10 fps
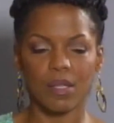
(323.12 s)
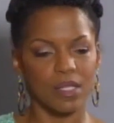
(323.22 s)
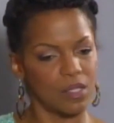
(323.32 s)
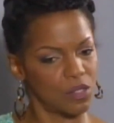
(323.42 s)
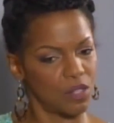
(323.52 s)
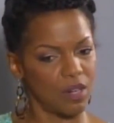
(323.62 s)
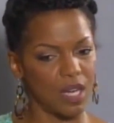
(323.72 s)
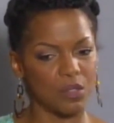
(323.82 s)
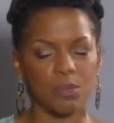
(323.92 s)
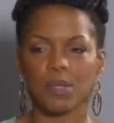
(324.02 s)
it didn't start
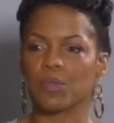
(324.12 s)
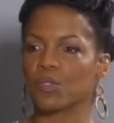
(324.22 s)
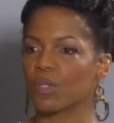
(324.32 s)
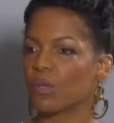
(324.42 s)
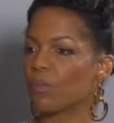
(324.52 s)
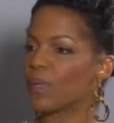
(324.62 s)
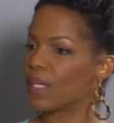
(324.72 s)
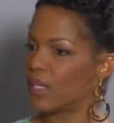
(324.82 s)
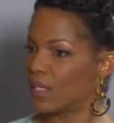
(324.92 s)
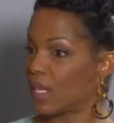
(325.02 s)
out to be a musical, but
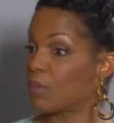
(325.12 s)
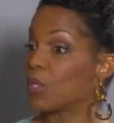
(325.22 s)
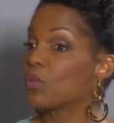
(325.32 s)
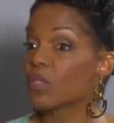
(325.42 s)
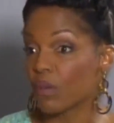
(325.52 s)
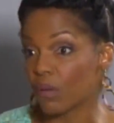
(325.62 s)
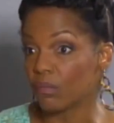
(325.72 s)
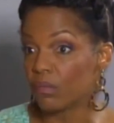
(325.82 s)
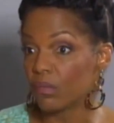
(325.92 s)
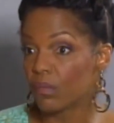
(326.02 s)
it is a musical.
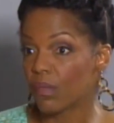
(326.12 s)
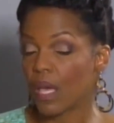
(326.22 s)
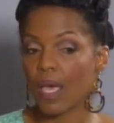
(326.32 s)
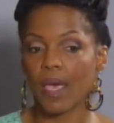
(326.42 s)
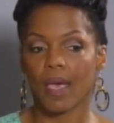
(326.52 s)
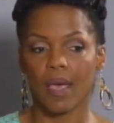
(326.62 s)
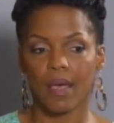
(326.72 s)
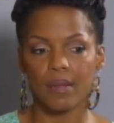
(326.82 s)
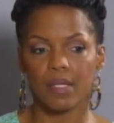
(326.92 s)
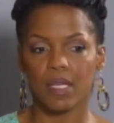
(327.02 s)

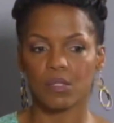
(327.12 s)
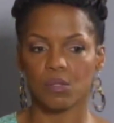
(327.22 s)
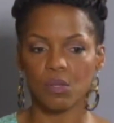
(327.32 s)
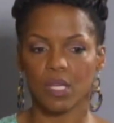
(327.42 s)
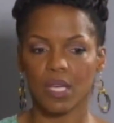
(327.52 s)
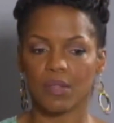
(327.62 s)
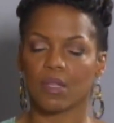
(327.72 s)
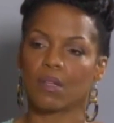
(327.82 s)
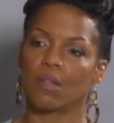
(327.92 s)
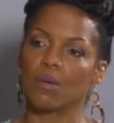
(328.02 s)
And it's looking at the
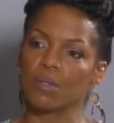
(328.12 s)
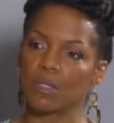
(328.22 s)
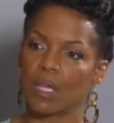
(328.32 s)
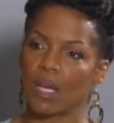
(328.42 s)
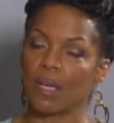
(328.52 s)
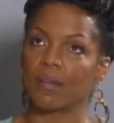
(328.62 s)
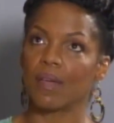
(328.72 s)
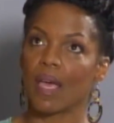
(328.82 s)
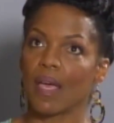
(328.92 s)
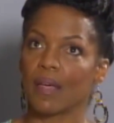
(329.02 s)
clothesline
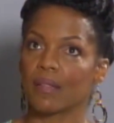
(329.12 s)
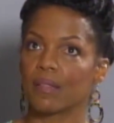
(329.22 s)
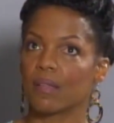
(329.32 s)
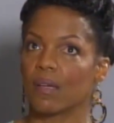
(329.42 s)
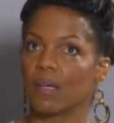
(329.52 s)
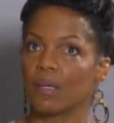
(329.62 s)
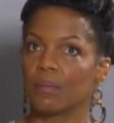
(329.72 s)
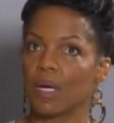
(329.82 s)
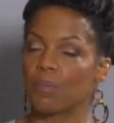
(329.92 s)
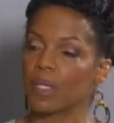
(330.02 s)
as
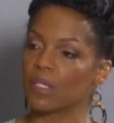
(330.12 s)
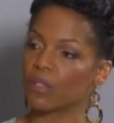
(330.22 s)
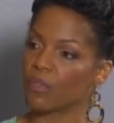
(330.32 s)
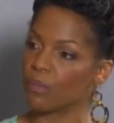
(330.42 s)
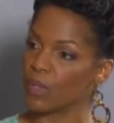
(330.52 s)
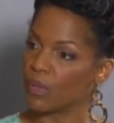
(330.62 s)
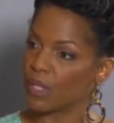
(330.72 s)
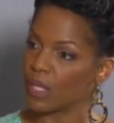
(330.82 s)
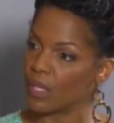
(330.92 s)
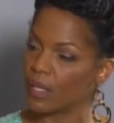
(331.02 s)
a place of
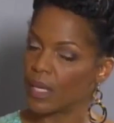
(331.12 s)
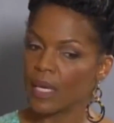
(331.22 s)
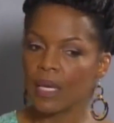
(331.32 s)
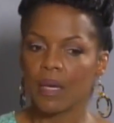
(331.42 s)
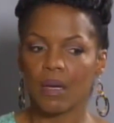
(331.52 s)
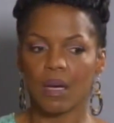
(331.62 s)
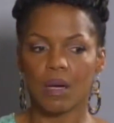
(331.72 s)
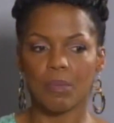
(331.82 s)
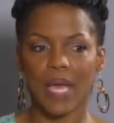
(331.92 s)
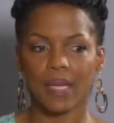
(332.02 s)
community.
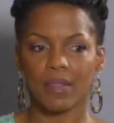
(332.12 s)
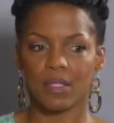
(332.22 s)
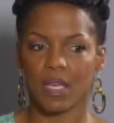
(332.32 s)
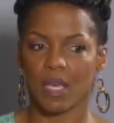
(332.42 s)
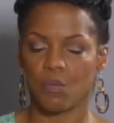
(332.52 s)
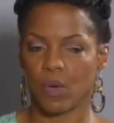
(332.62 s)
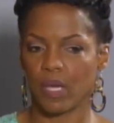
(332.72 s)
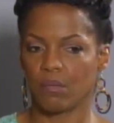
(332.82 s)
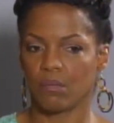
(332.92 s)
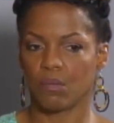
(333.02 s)
Back in the day
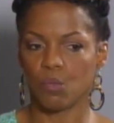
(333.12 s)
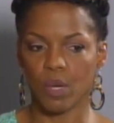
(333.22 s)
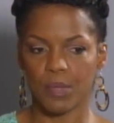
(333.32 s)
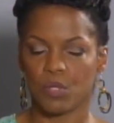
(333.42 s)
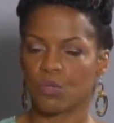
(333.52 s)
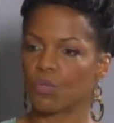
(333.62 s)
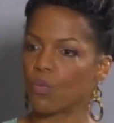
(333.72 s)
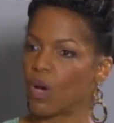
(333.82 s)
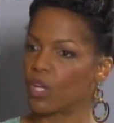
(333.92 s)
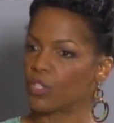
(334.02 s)
when women used to
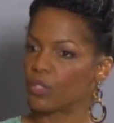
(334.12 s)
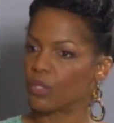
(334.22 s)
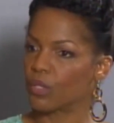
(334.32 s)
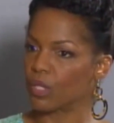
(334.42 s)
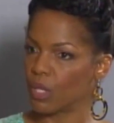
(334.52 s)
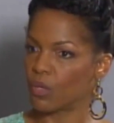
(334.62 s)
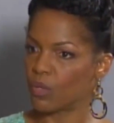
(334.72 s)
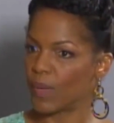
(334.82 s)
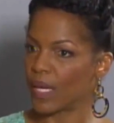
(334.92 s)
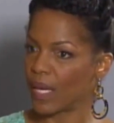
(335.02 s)
wash
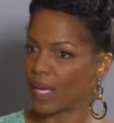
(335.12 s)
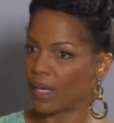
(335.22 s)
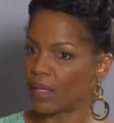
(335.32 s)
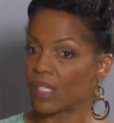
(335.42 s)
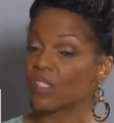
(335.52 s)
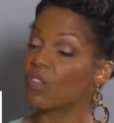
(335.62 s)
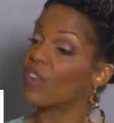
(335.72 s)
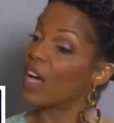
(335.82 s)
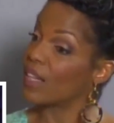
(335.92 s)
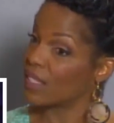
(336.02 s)
clothes by hand, it's
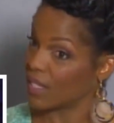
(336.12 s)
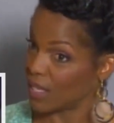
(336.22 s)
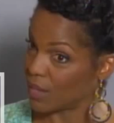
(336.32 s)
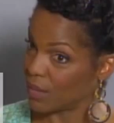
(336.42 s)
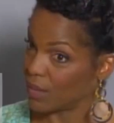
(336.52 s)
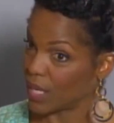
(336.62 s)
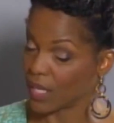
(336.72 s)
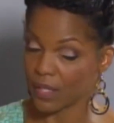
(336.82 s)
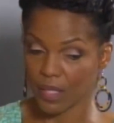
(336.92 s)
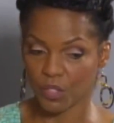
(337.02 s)
devised theater, I
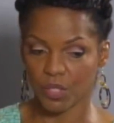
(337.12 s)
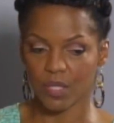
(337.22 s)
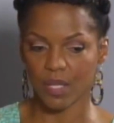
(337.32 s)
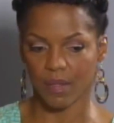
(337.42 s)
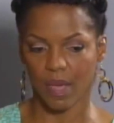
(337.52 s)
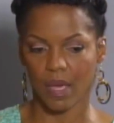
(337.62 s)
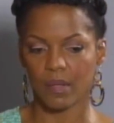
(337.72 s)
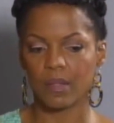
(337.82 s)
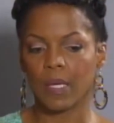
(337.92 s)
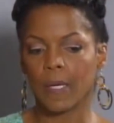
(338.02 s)
guess I should say that.
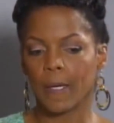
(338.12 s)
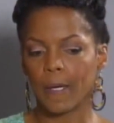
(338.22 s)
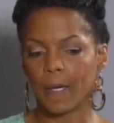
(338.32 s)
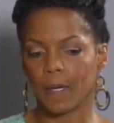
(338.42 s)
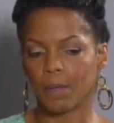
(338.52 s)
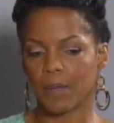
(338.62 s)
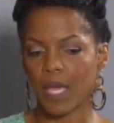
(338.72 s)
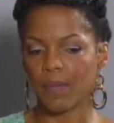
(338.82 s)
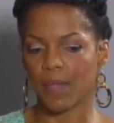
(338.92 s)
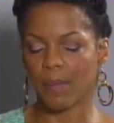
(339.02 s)

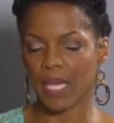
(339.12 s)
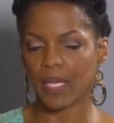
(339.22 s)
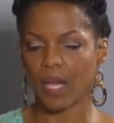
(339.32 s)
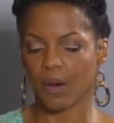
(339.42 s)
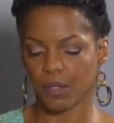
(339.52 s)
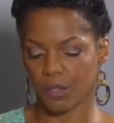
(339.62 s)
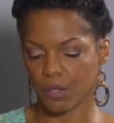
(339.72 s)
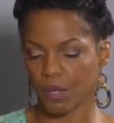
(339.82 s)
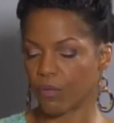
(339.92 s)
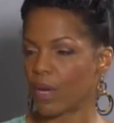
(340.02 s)
And the main characters
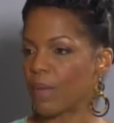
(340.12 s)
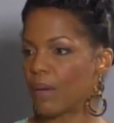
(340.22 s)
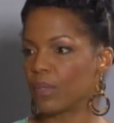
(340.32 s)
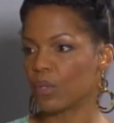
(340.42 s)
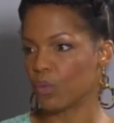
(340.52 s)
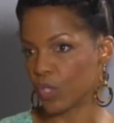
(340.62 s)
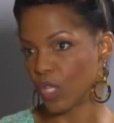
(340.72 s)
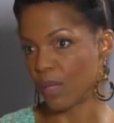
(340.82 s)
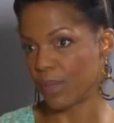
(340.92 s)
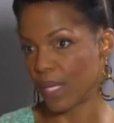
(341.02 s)
are Grandma Blue, which
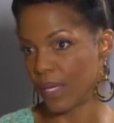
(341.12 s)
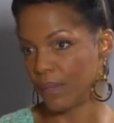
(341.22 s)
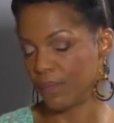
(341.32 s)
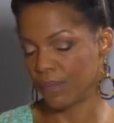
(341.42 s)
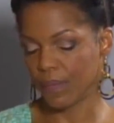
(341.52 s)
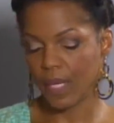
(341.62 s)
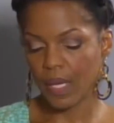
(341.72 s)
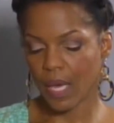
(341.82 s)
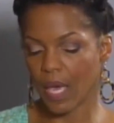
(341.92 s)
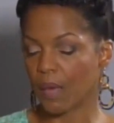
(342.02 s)
I play,
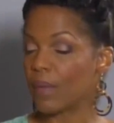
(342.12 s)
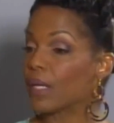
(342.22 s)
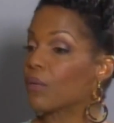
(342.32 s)
and my